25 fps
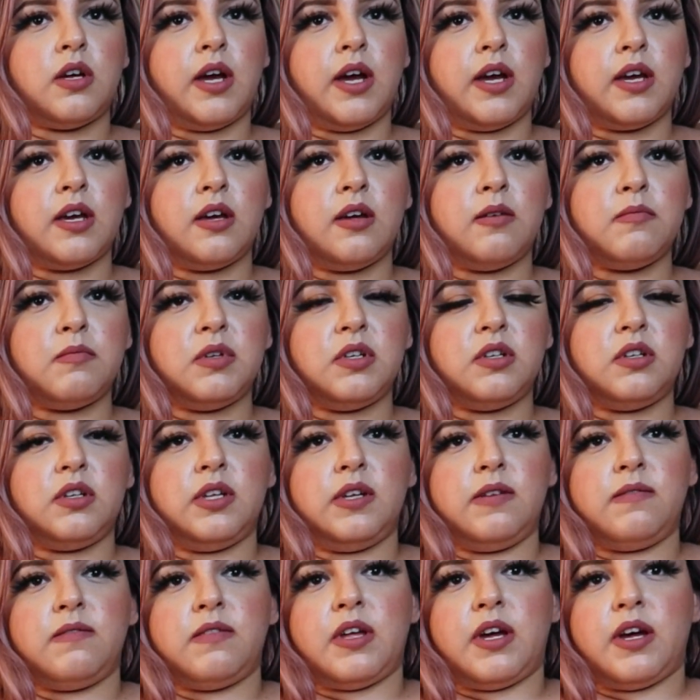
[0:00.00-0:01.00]
I can't
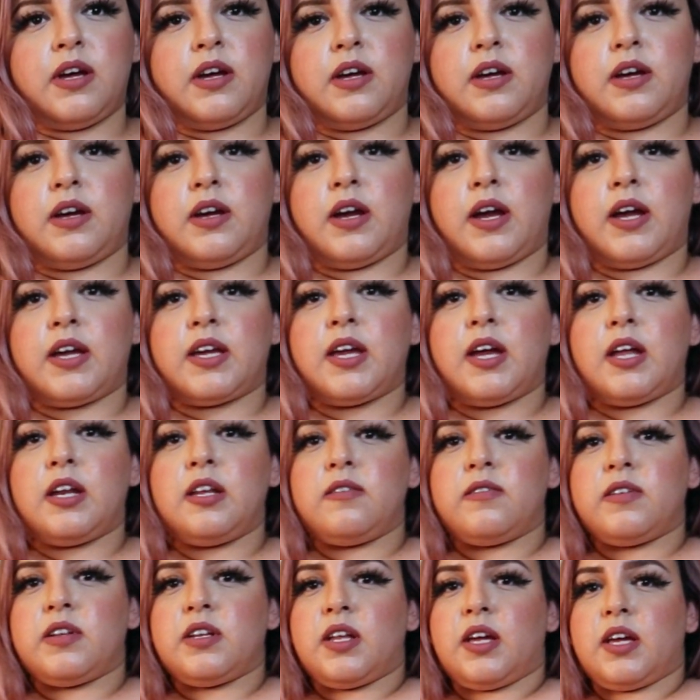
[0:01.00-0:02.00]
believe that. I can't
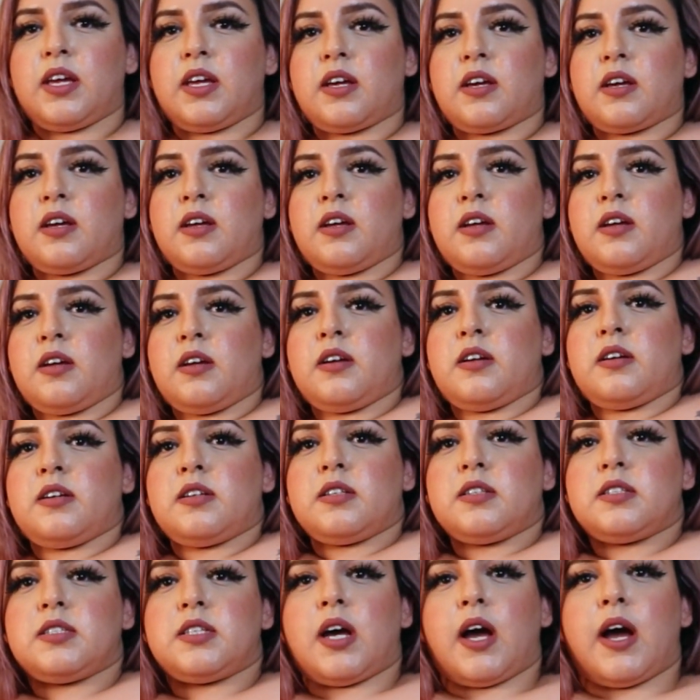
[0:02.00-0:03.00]
even like
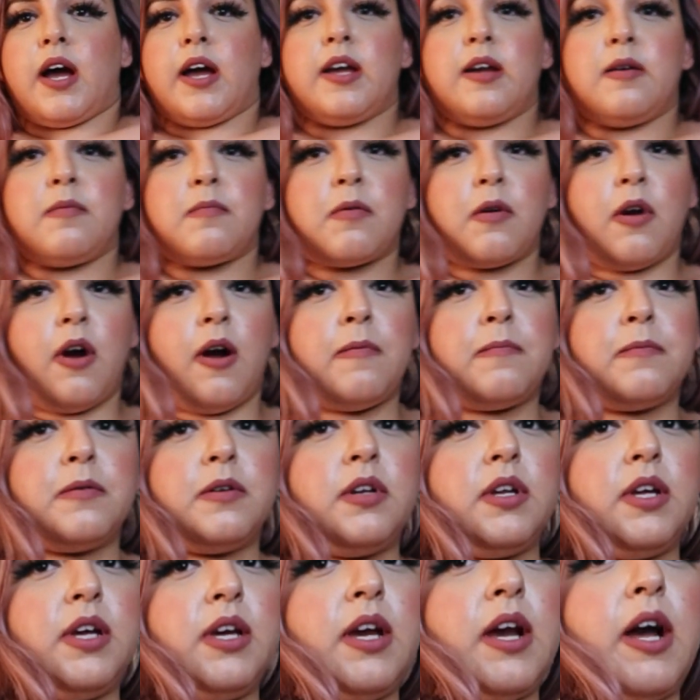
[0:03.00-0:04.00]
tie it
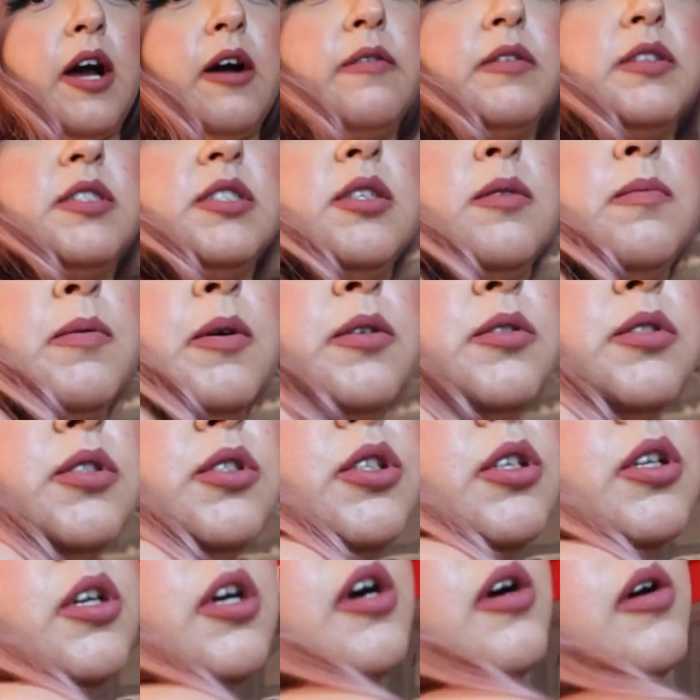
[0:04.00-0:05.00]
properly how it's supposed
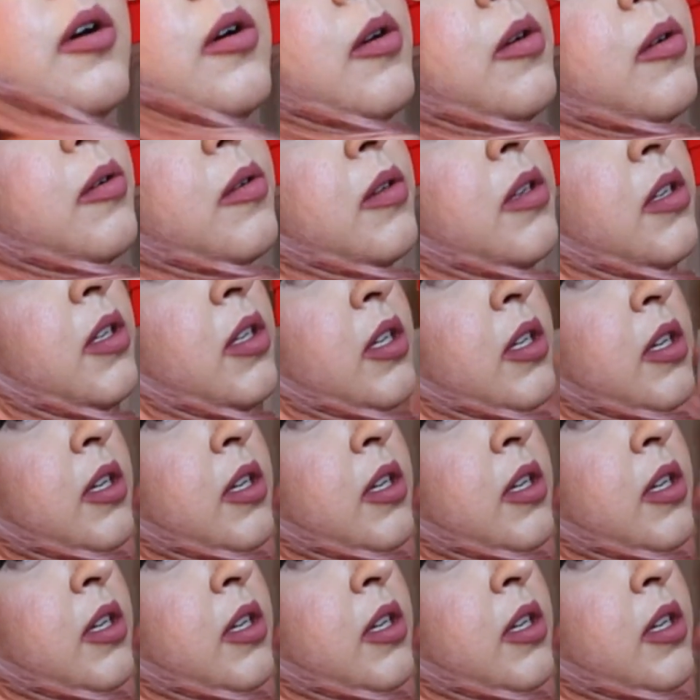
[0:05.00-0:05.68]
to go.